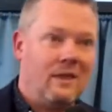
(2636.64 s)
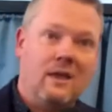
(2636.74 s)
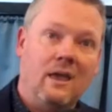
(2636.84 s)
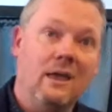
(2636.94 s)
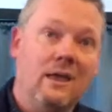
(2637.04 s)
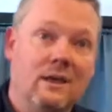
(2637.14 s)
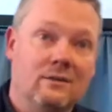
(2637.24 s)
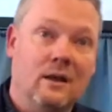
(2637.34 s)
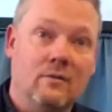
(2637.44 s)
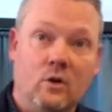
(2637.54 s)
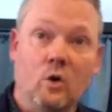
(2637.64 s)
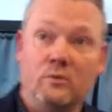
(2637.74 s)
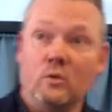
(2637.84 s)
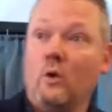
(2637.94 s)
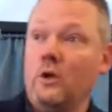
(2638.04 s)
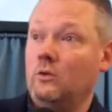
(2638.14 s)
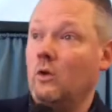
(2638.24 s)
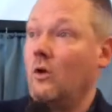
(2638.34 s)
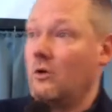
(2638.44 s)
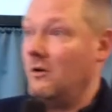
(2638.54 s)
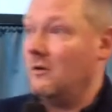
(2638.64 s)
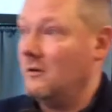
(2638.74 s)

key is living up to what you talk.